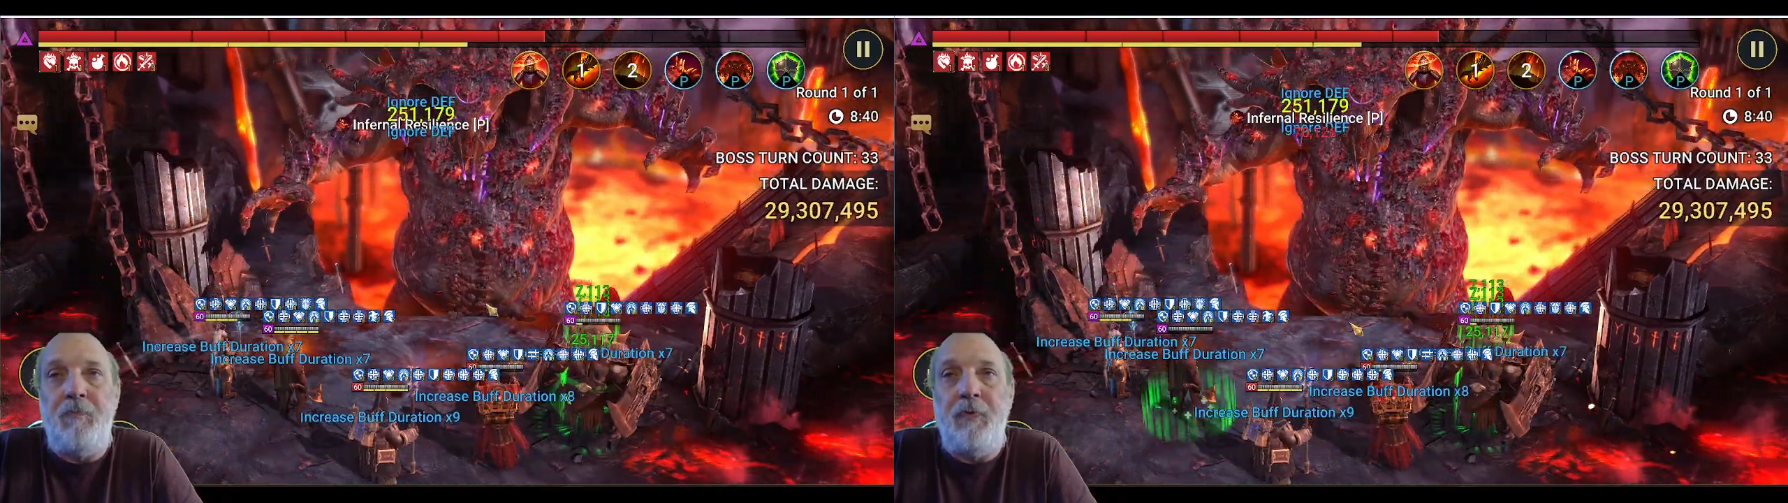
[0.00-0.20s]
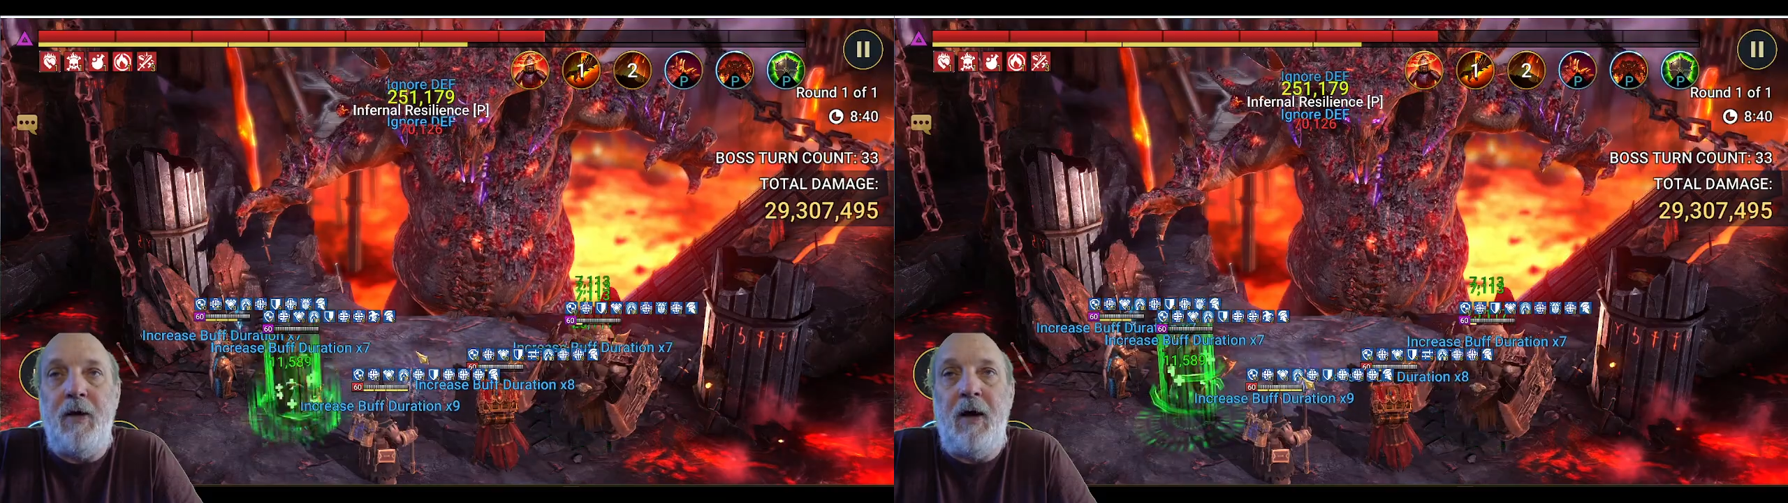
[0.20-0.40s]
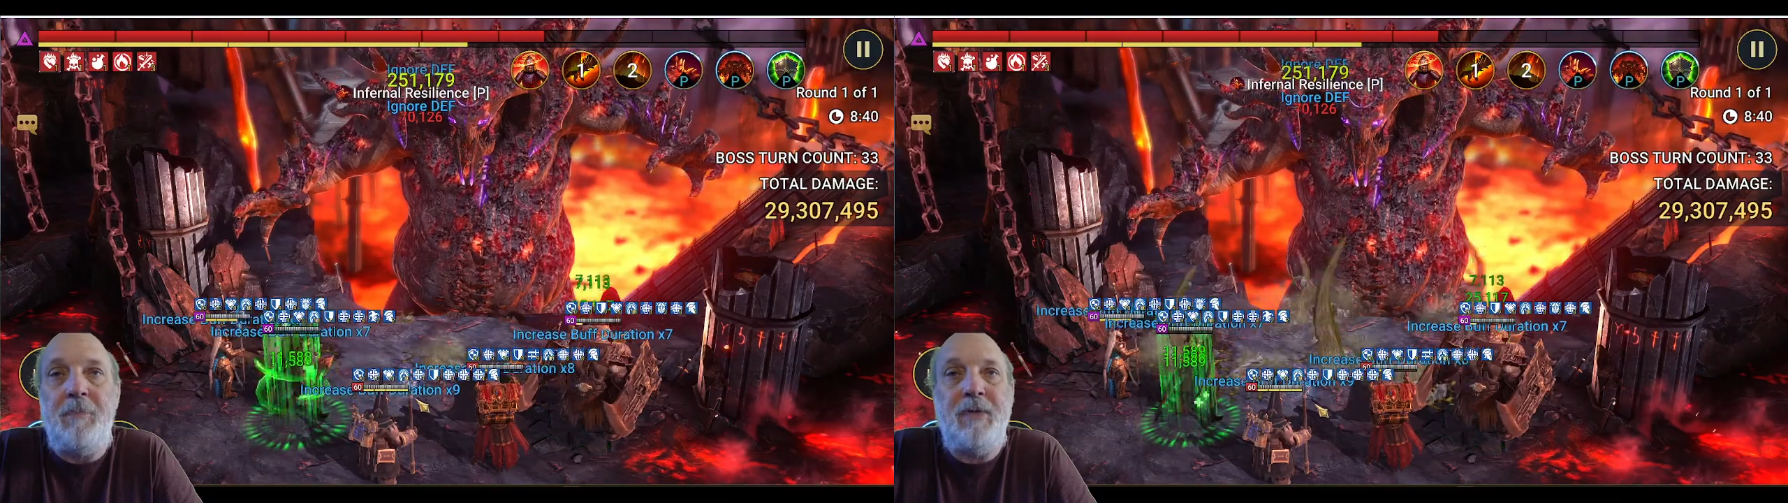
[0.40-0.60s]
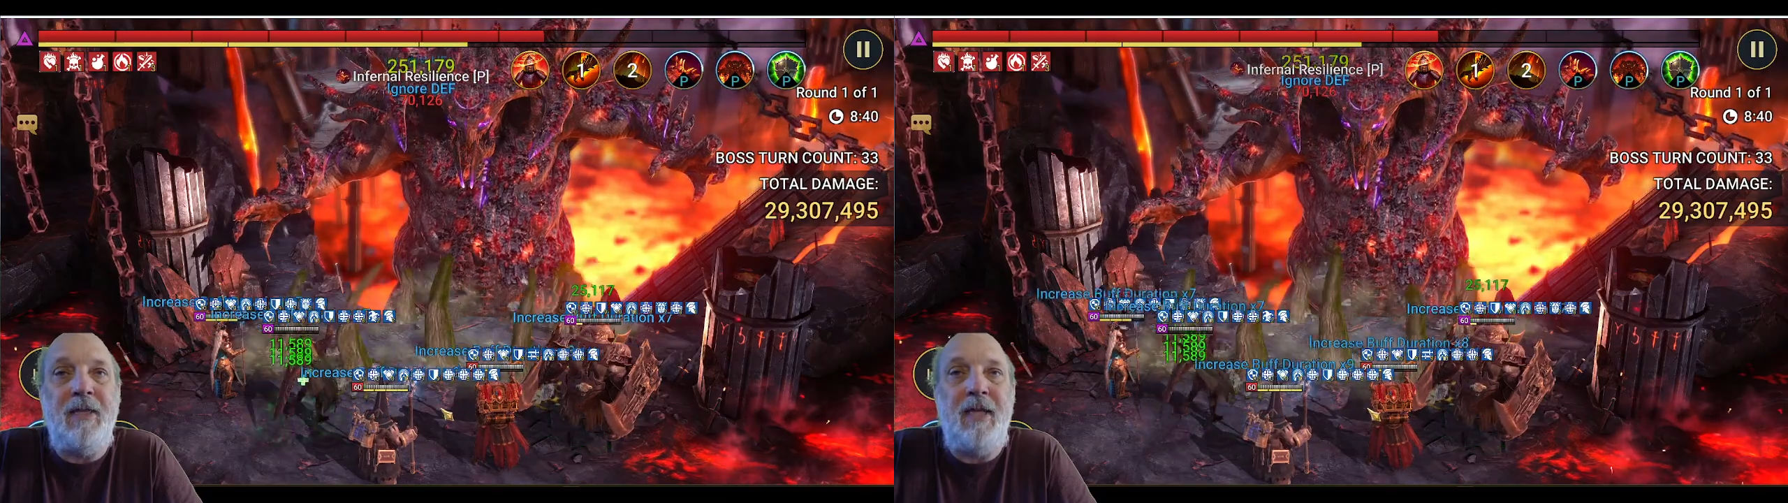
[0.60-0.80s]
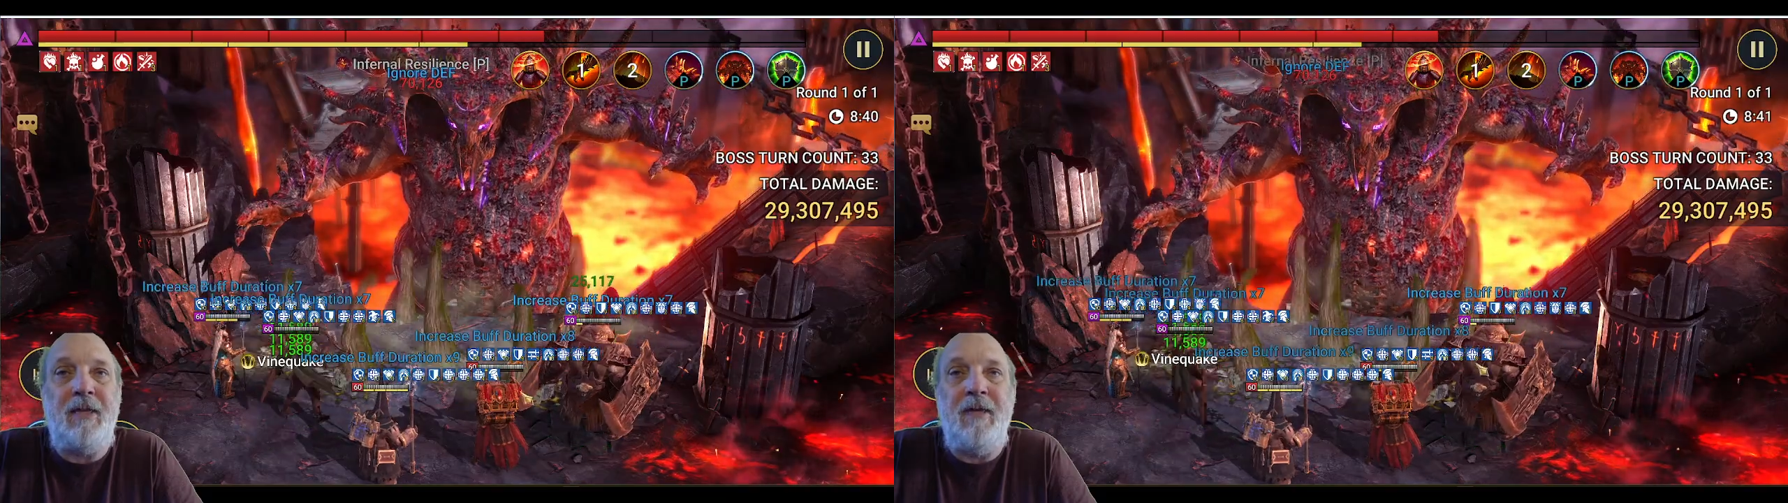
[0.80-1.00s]
up to
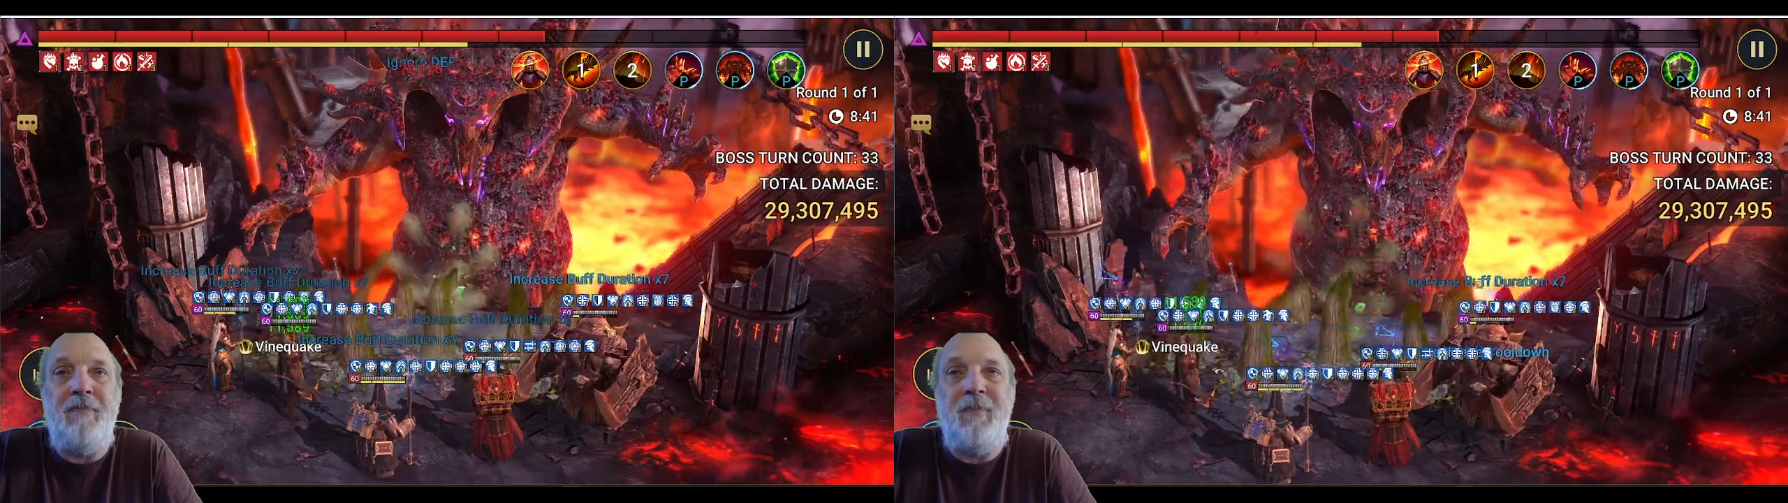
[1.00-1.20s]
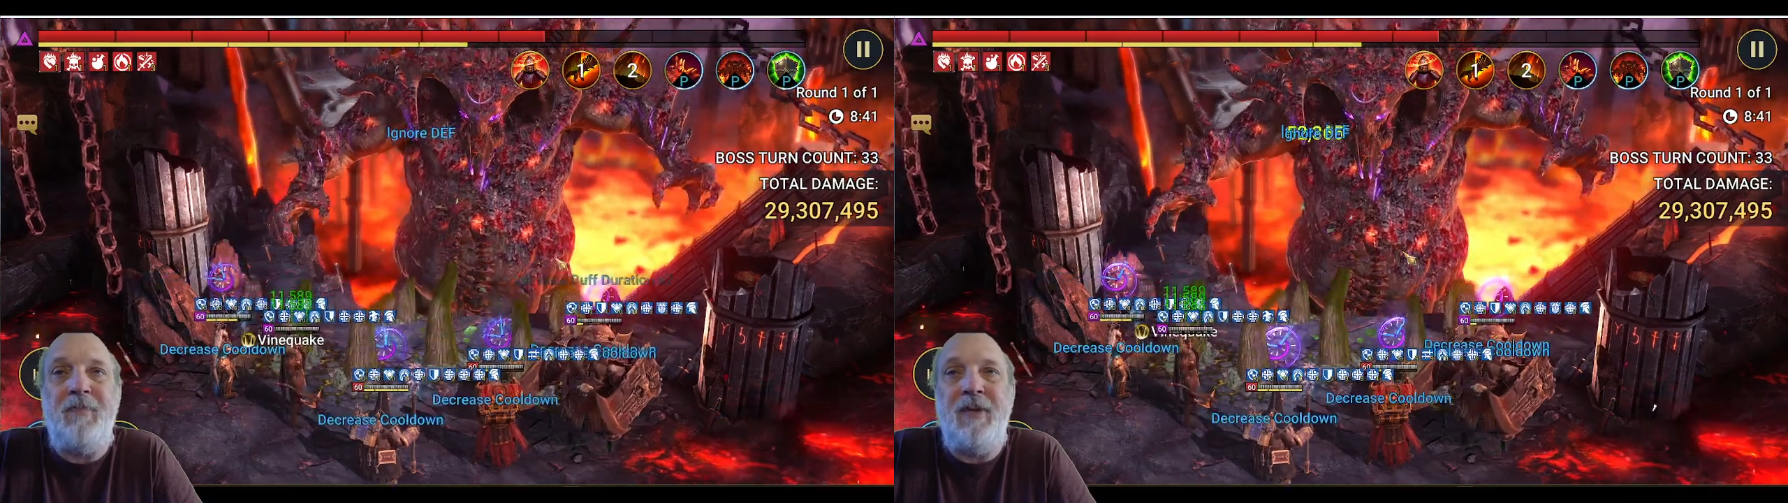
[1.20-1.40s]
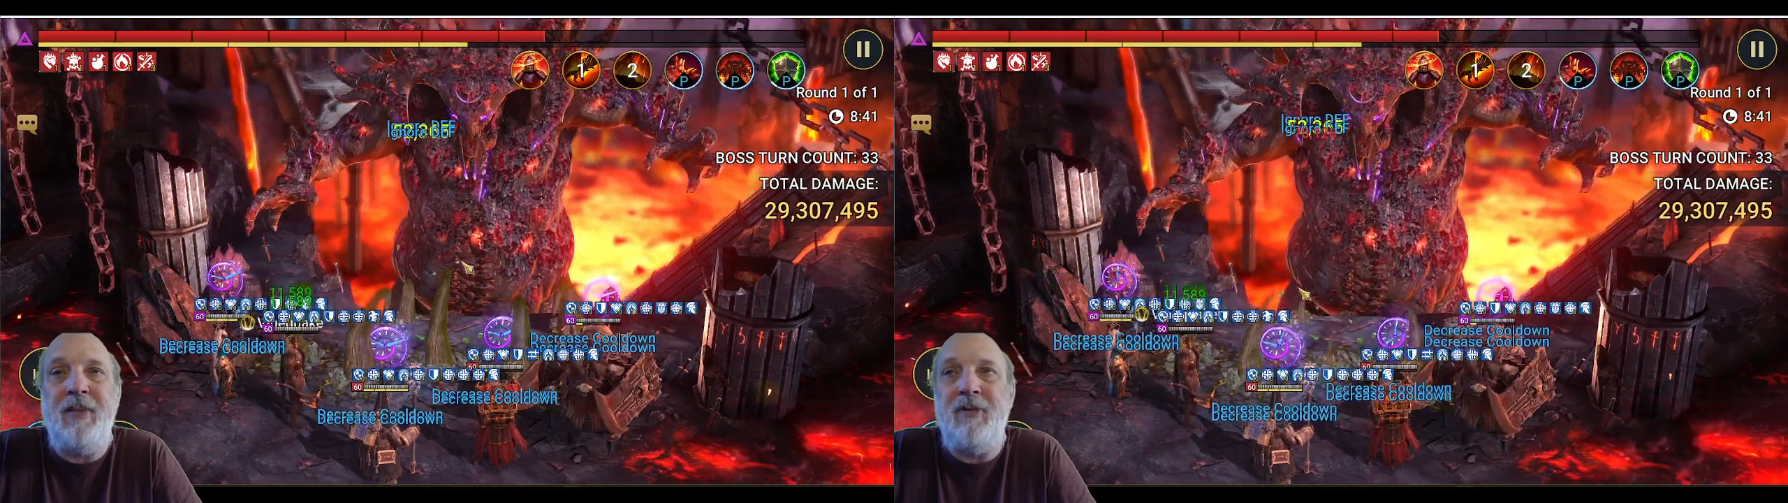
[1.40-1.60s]
like the 15th or